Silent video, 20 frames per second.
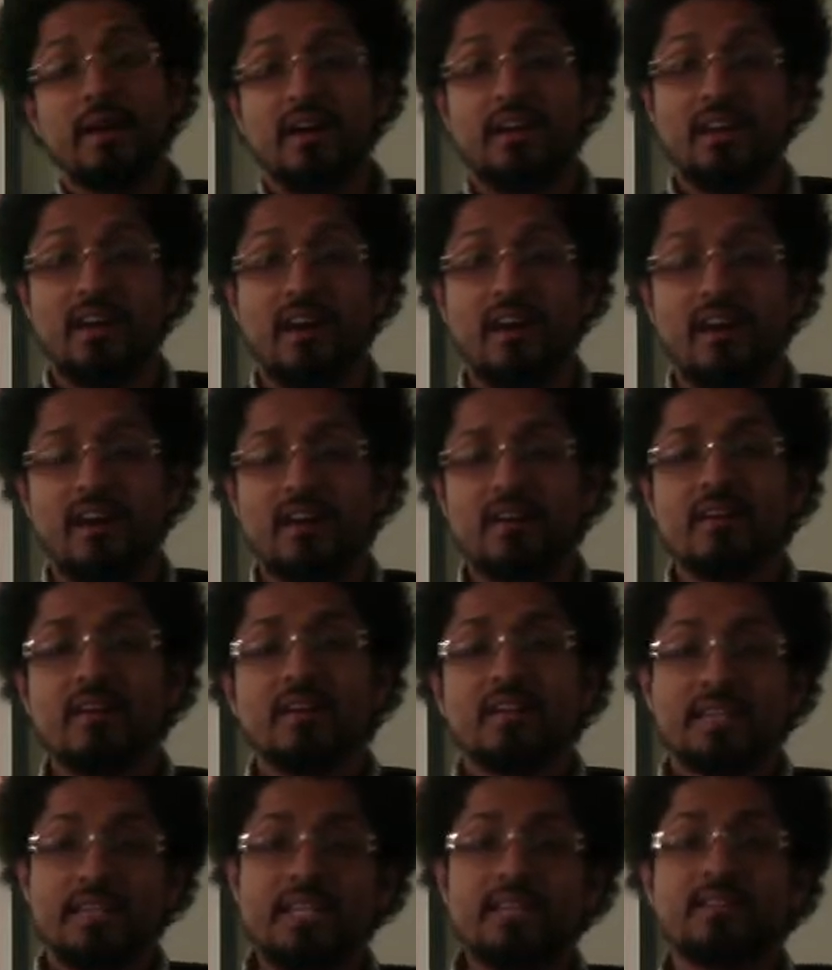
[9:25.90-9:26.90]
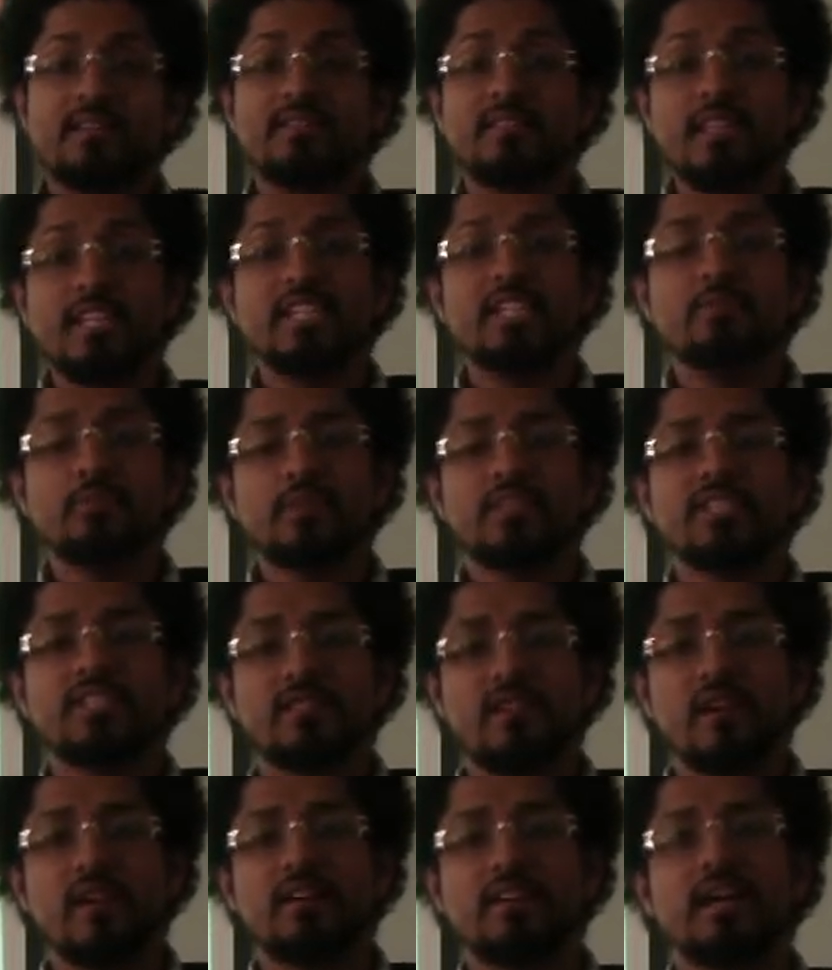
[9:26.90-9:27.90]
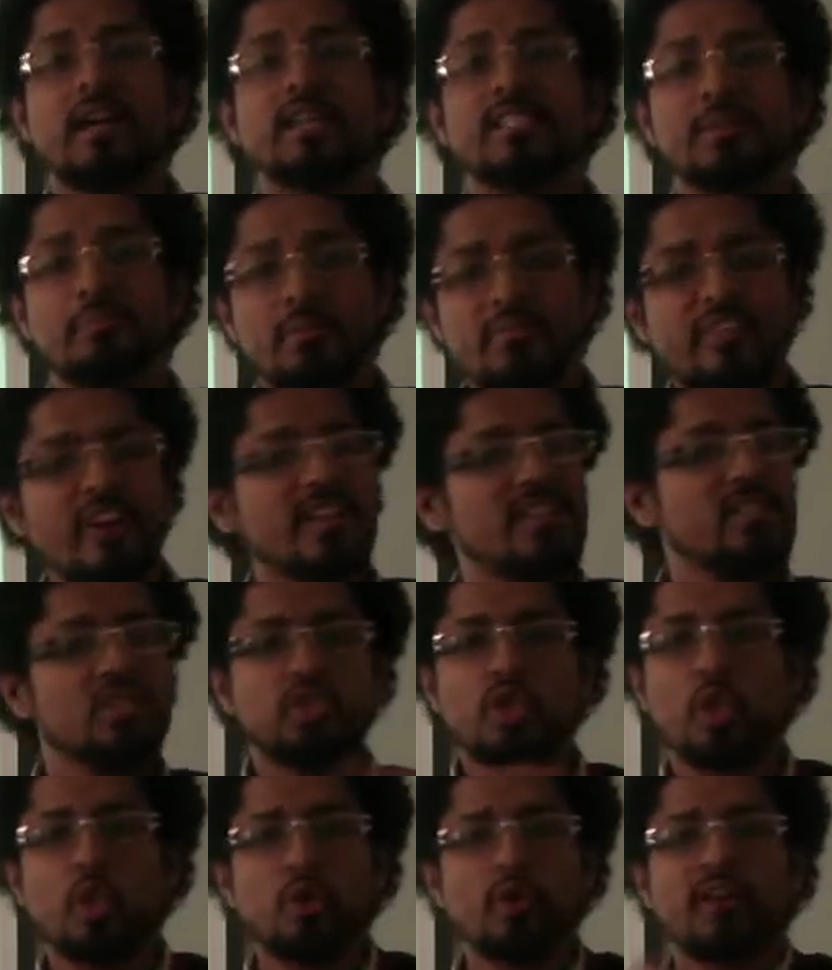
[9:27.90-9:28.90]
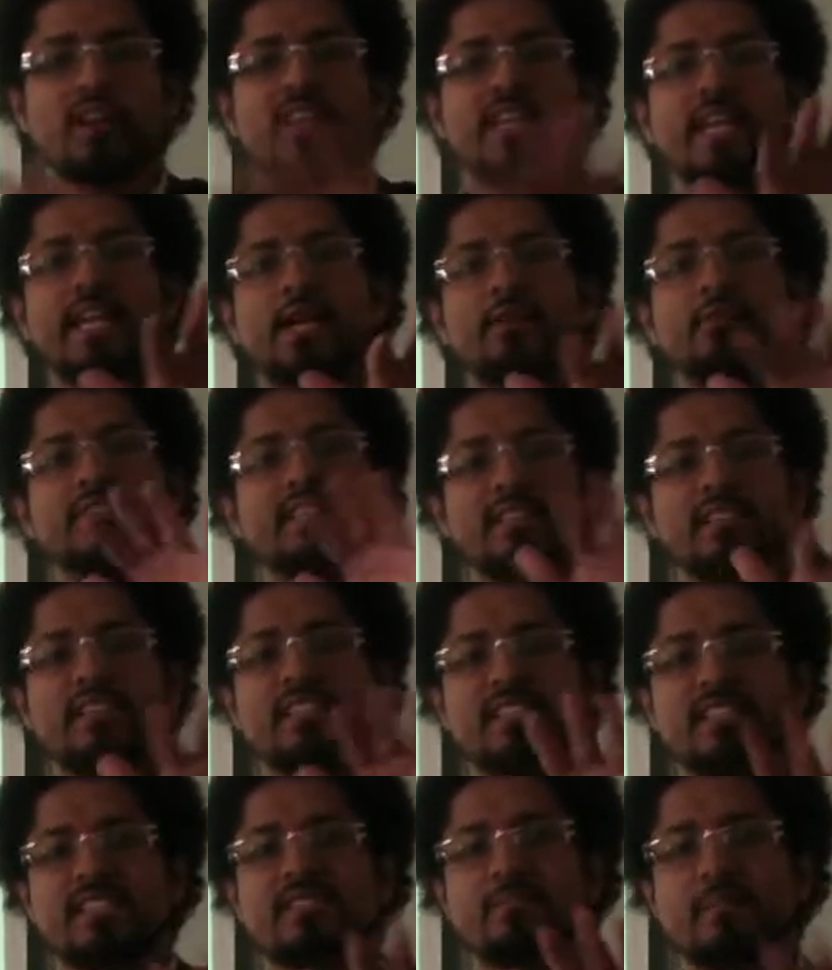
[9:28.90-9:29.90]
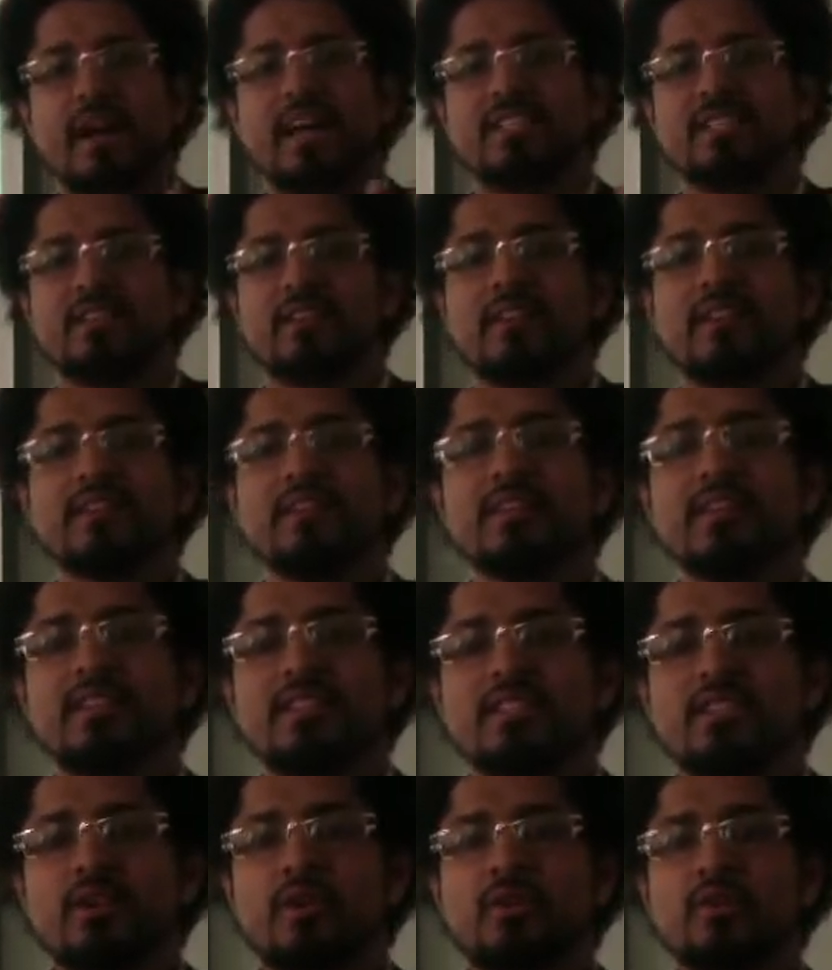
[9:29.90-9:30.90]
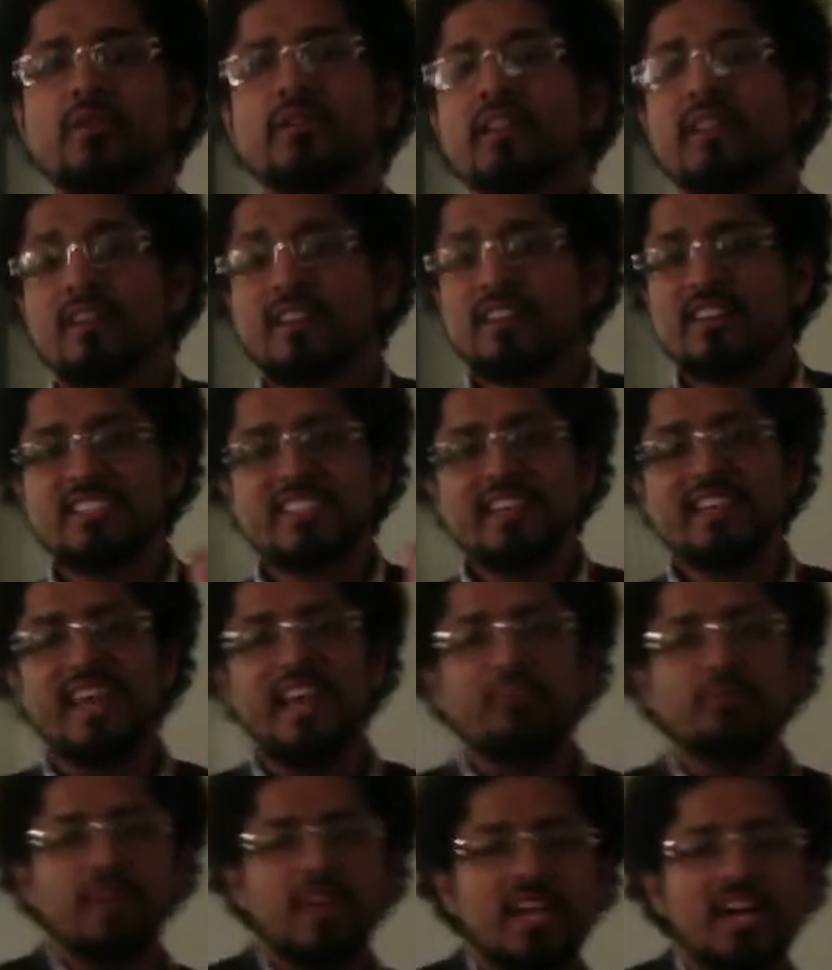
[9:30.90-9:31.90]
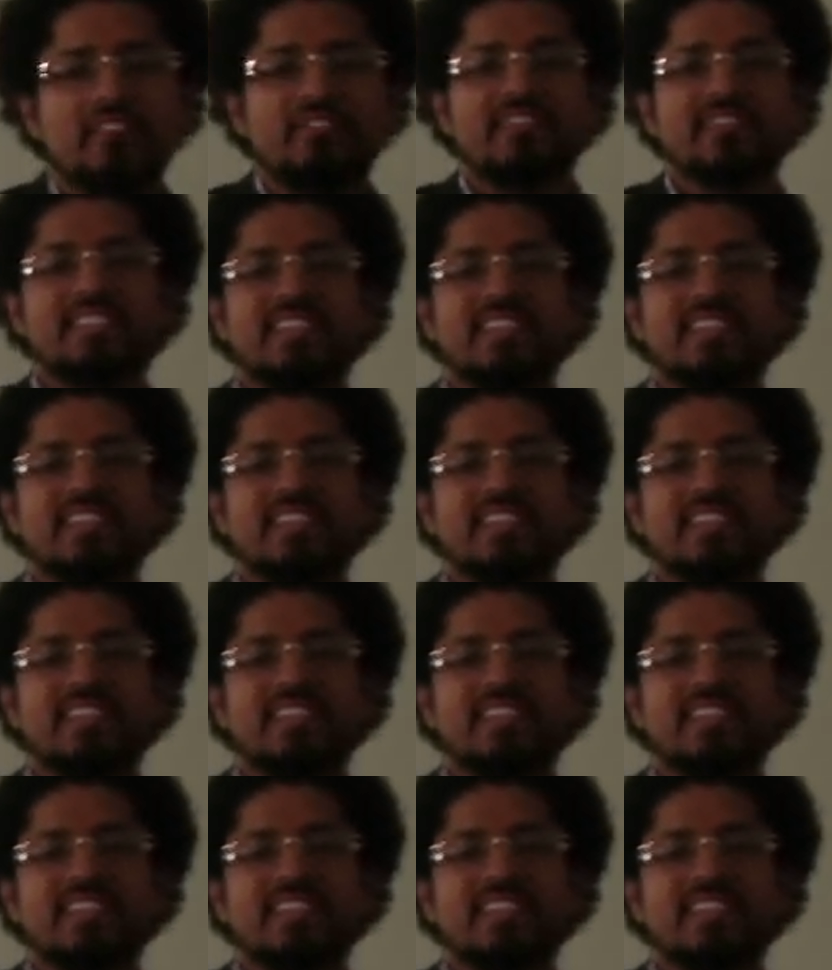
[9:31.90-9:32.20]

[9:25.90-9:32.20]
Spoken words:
law. This is what this law does. It provides total clarity to this matter. So Ghazia can't run off and